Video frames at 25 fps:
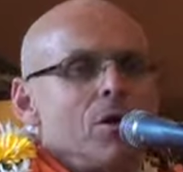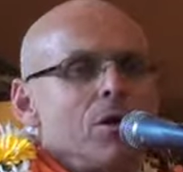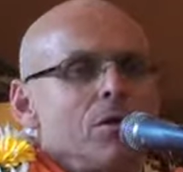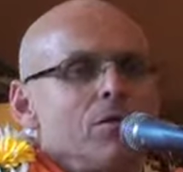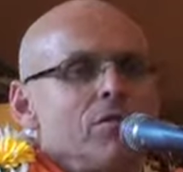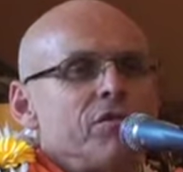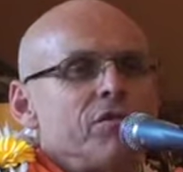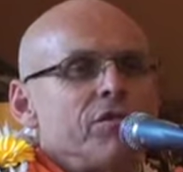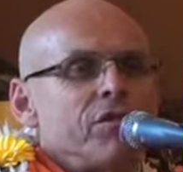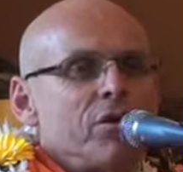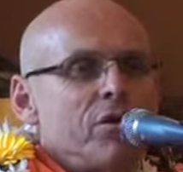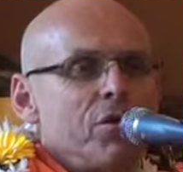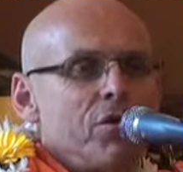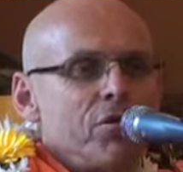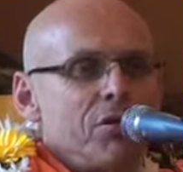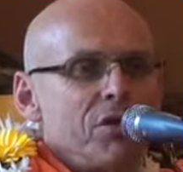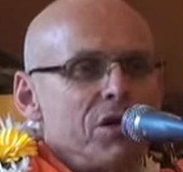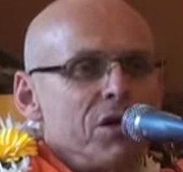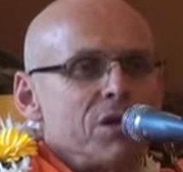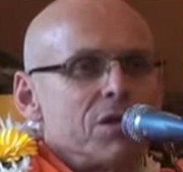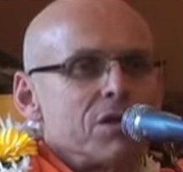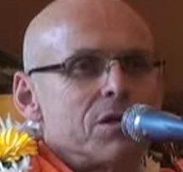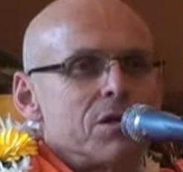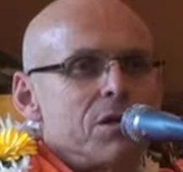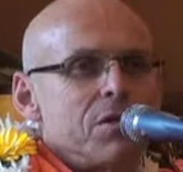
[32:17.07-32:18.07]
And so
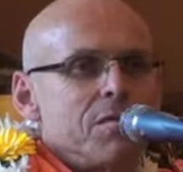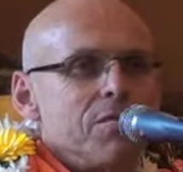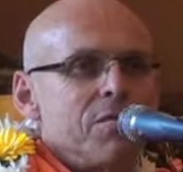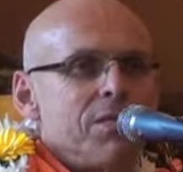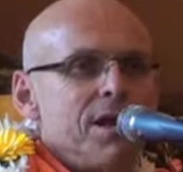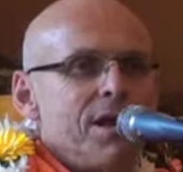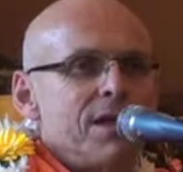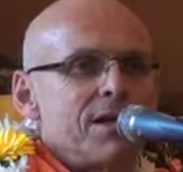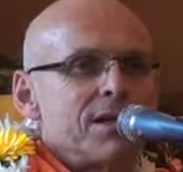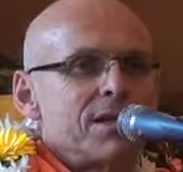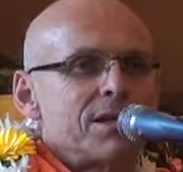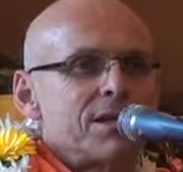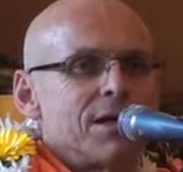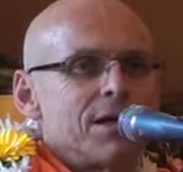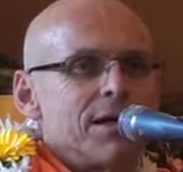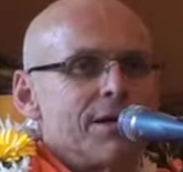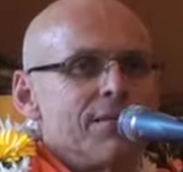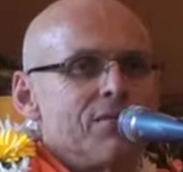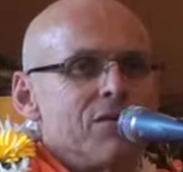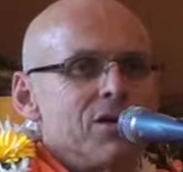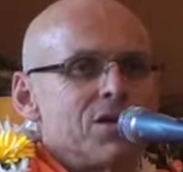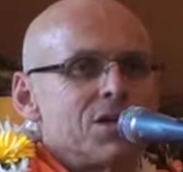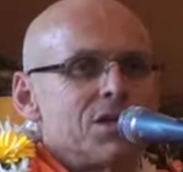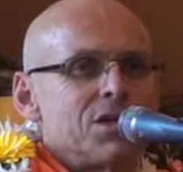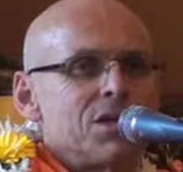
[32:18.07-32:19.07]
it, by the
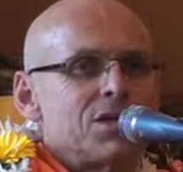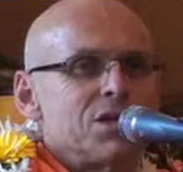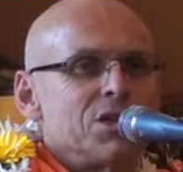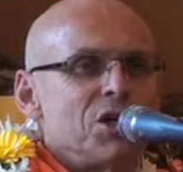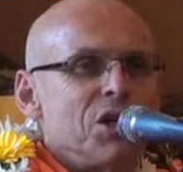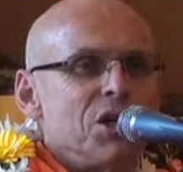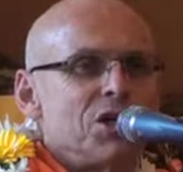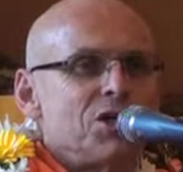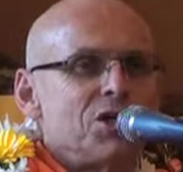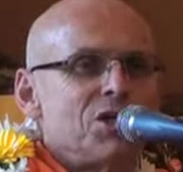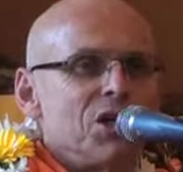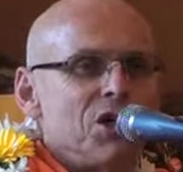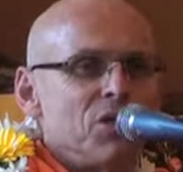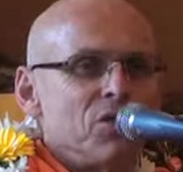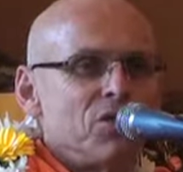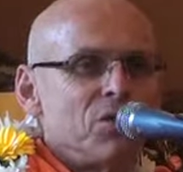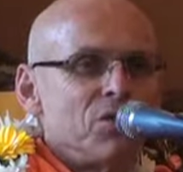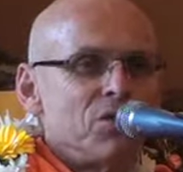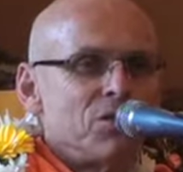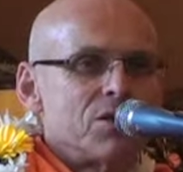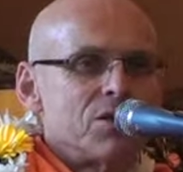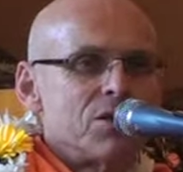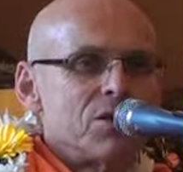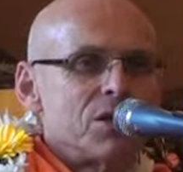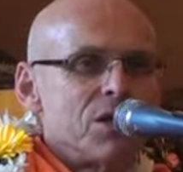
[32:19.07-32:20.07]
time one is an
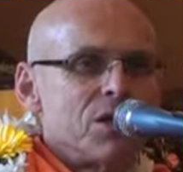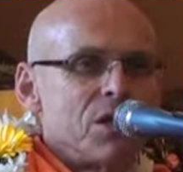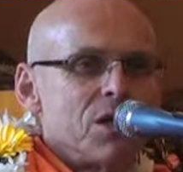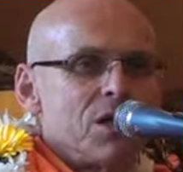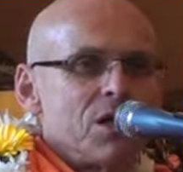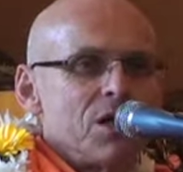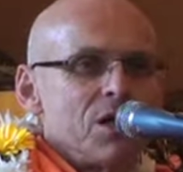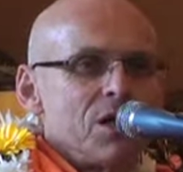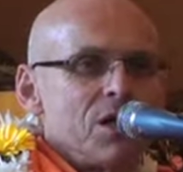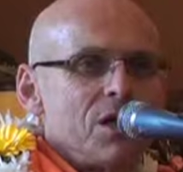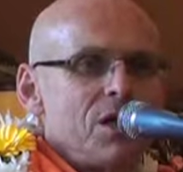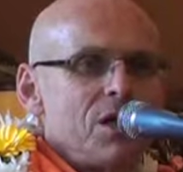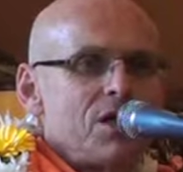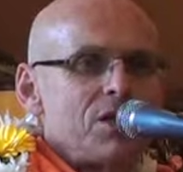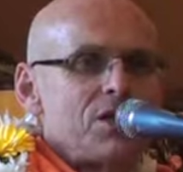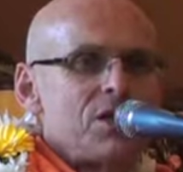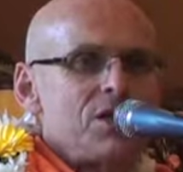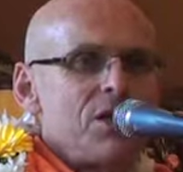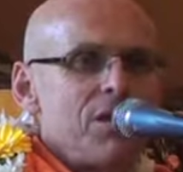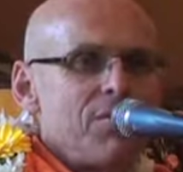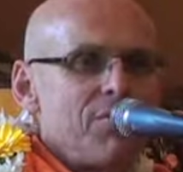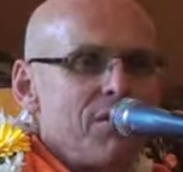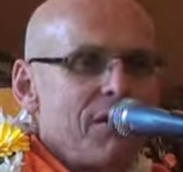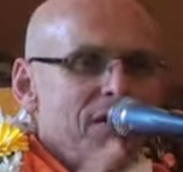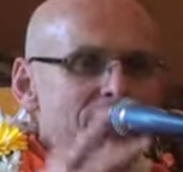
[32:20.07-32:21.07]
adult, it's
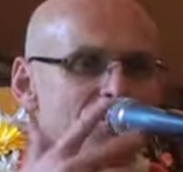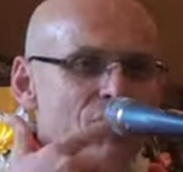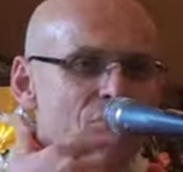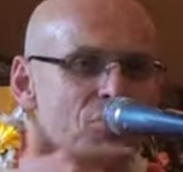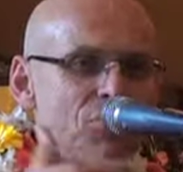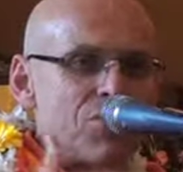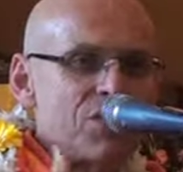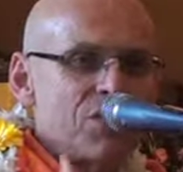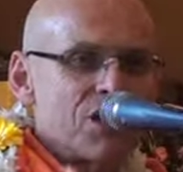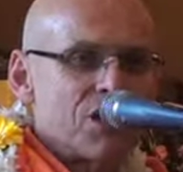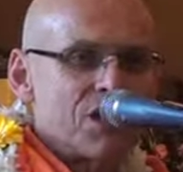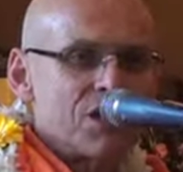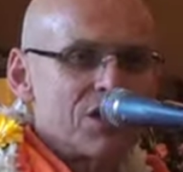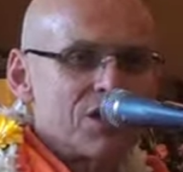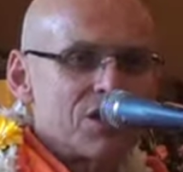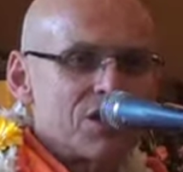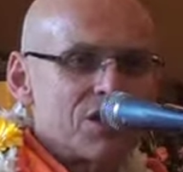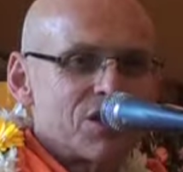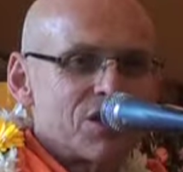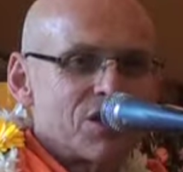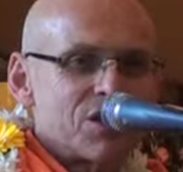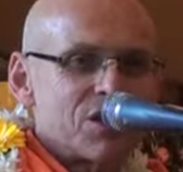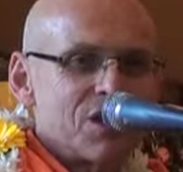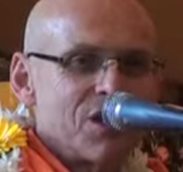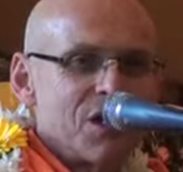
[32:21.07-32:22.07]
deeply rooted
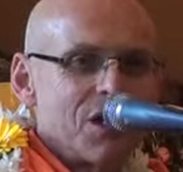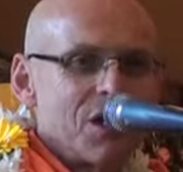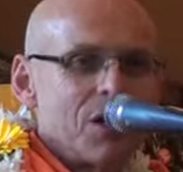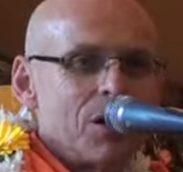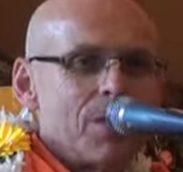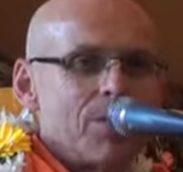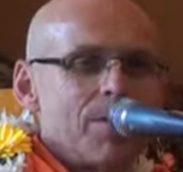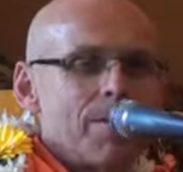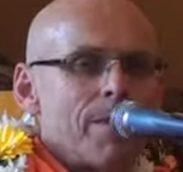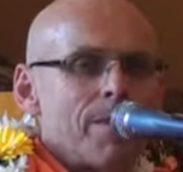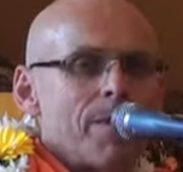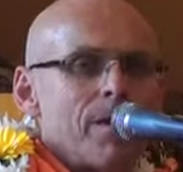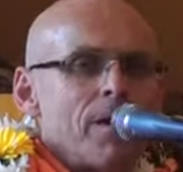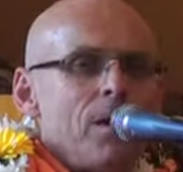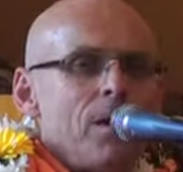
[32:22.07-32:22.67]
uh,